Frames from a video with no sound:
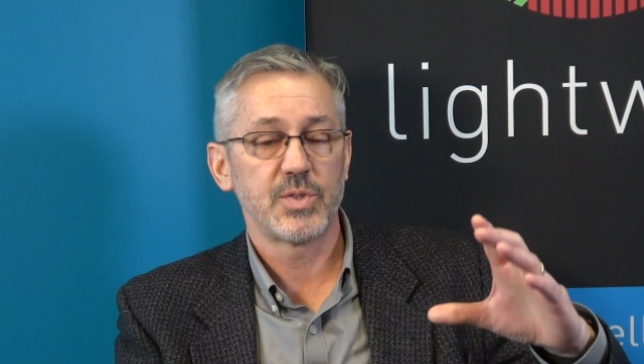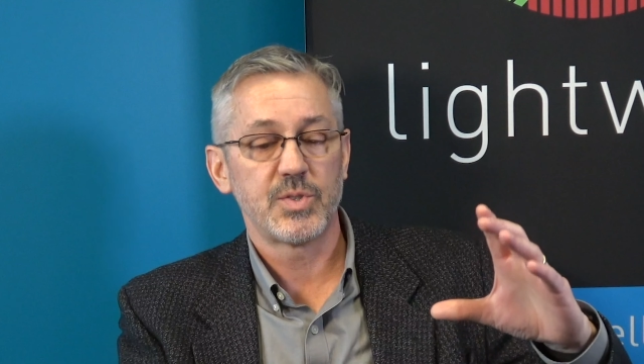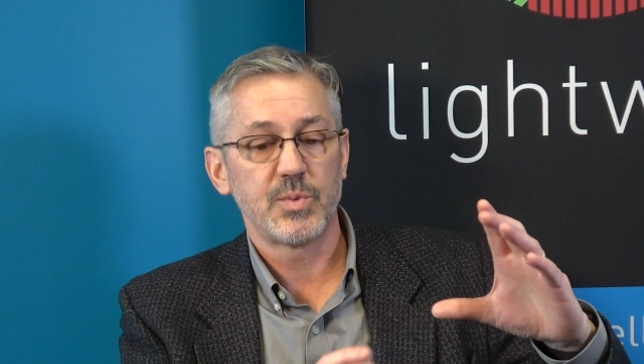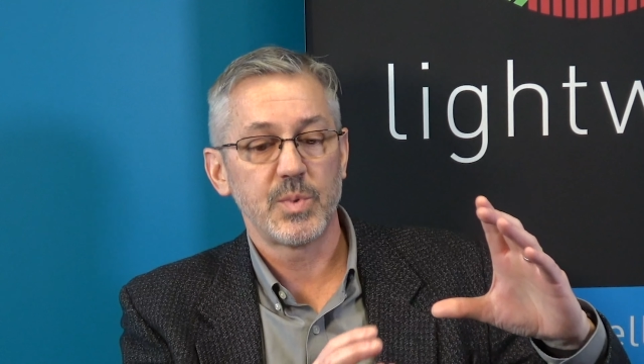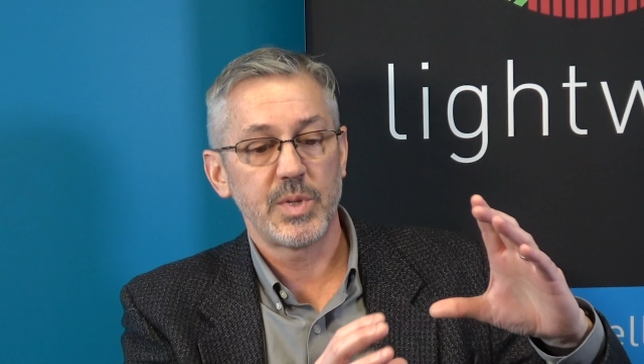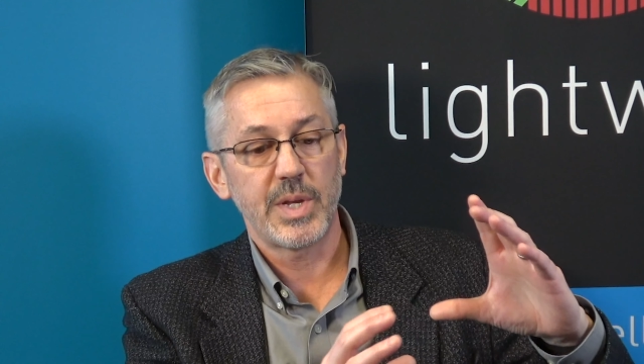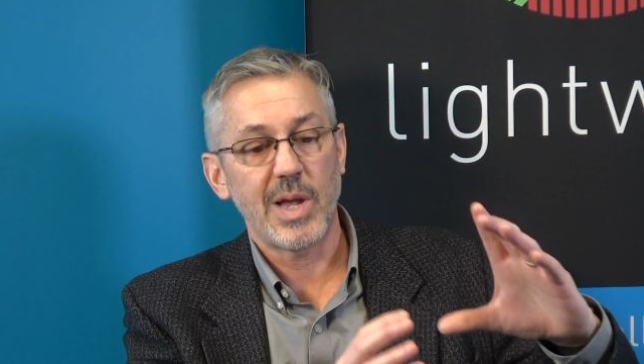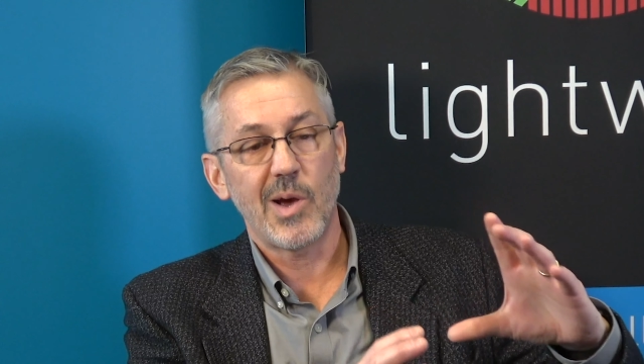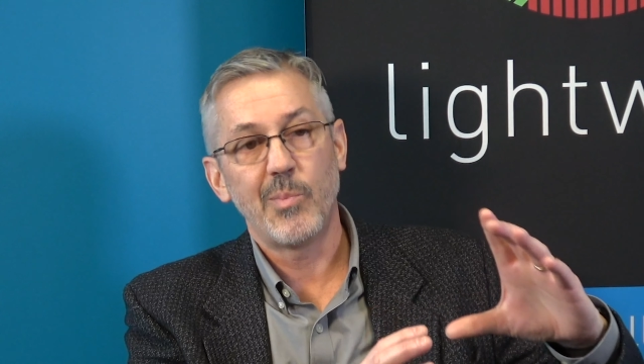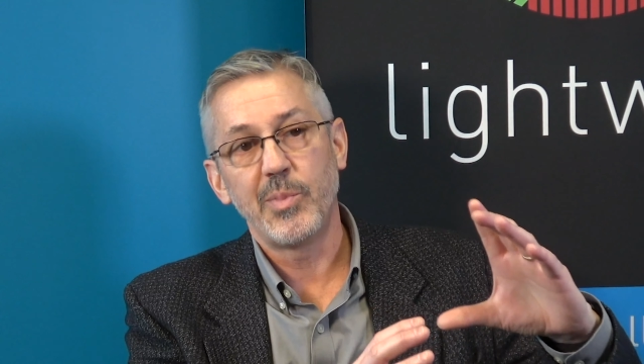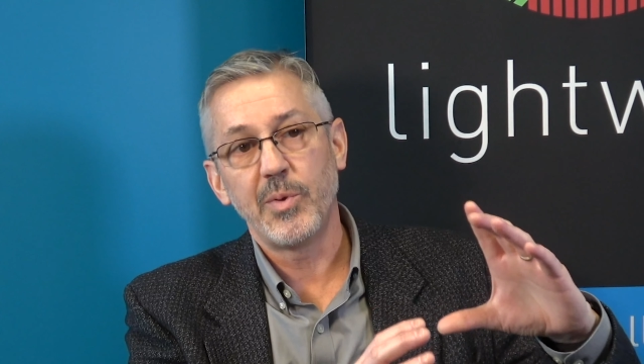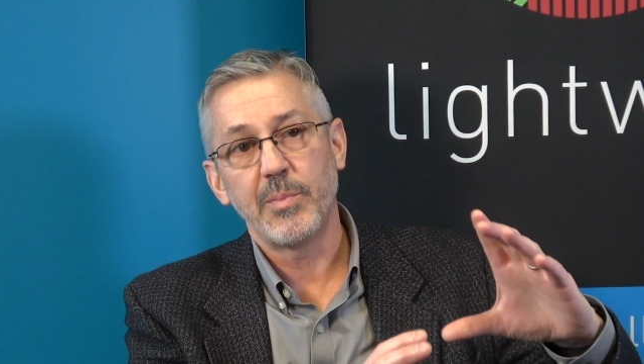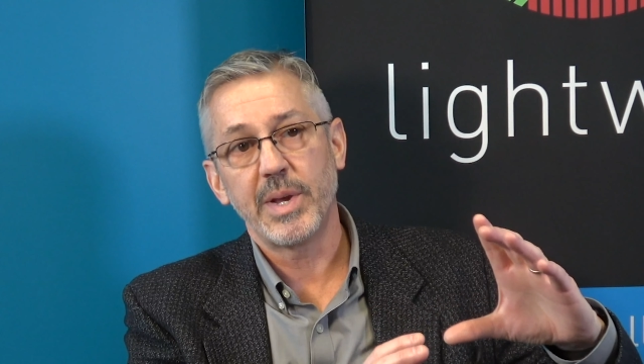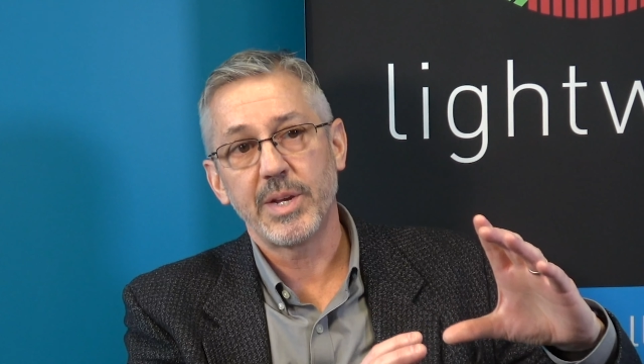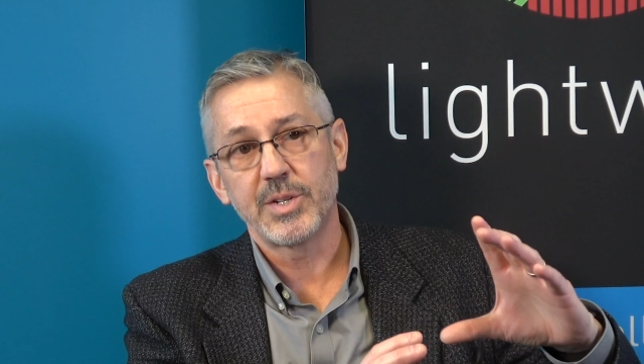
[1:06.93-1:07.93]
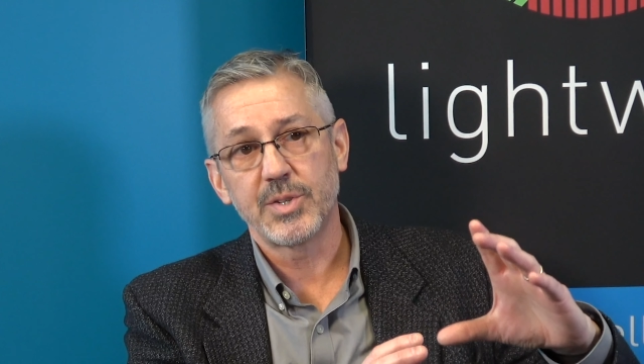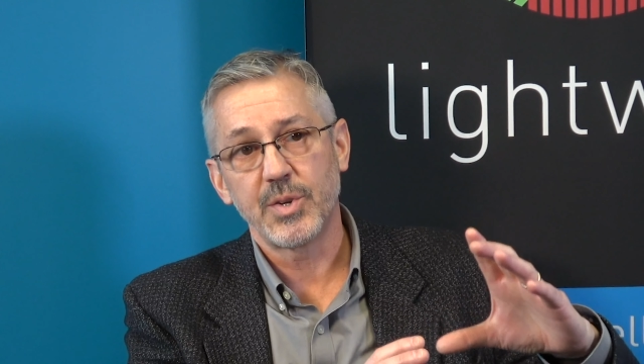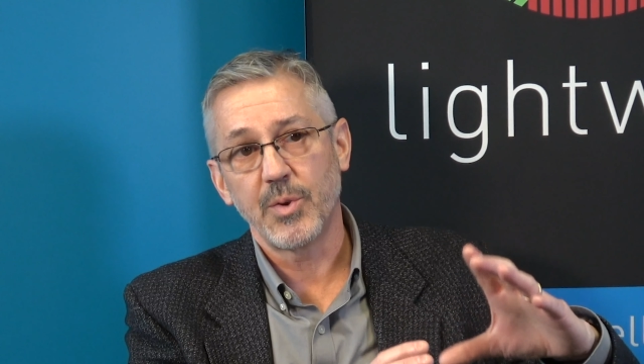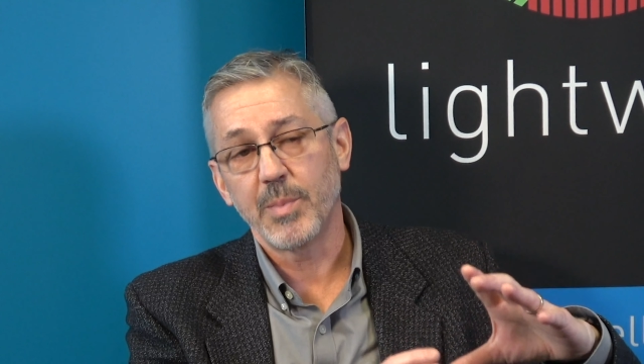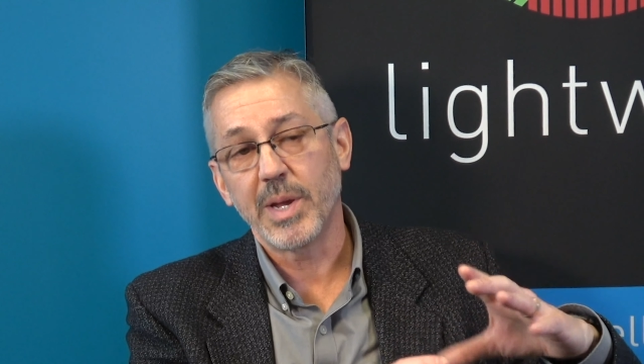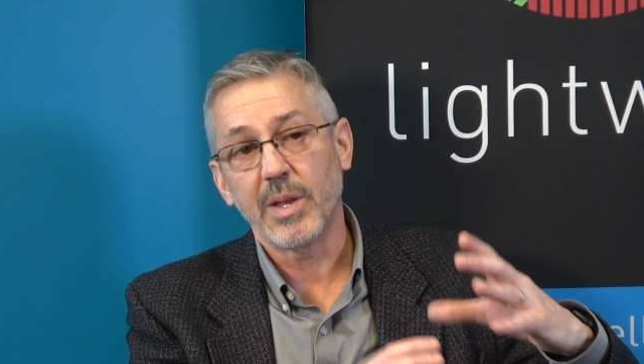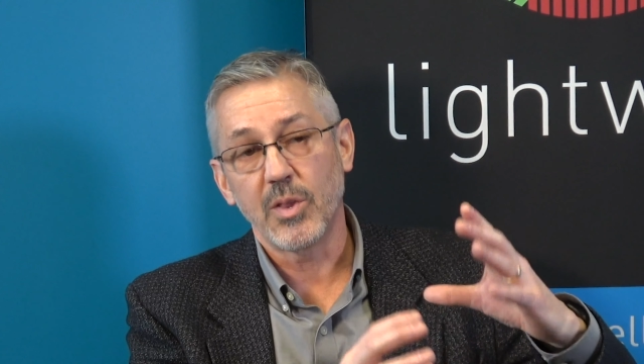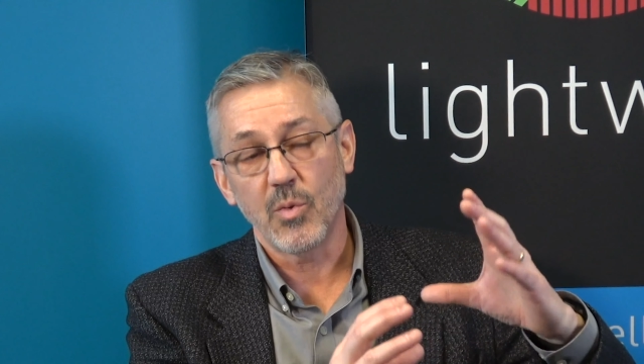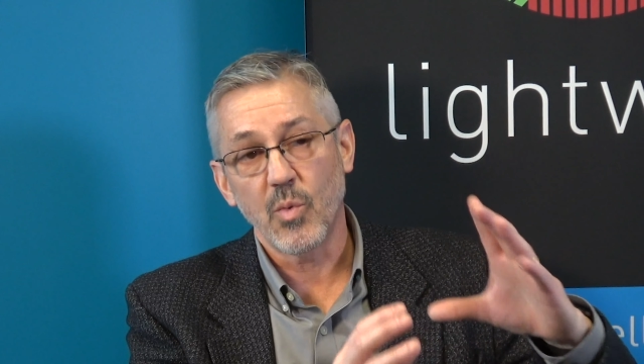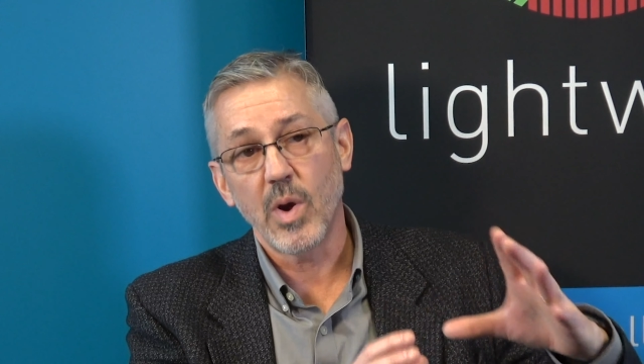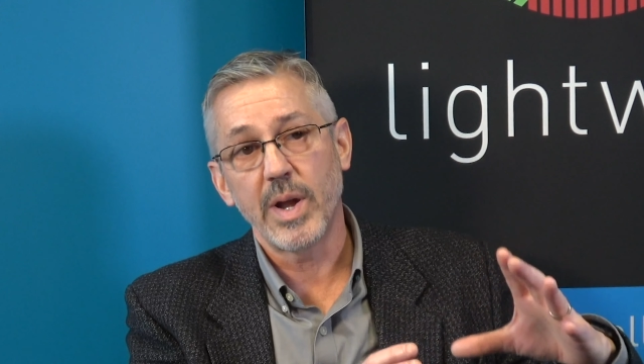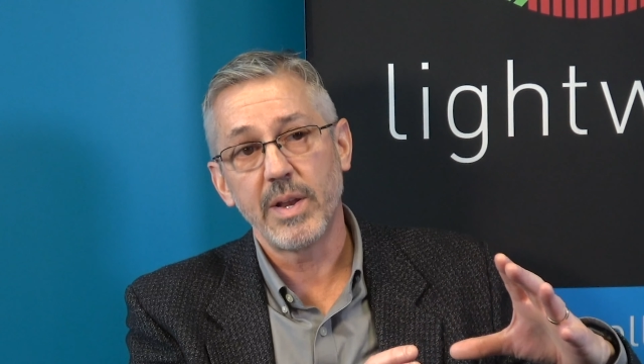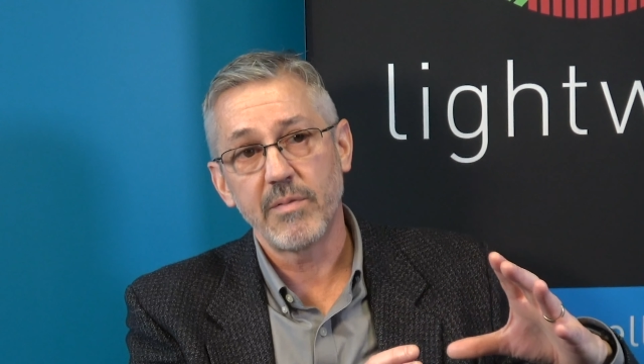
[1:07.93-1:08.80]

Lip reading: is to really help you make sure you're making the right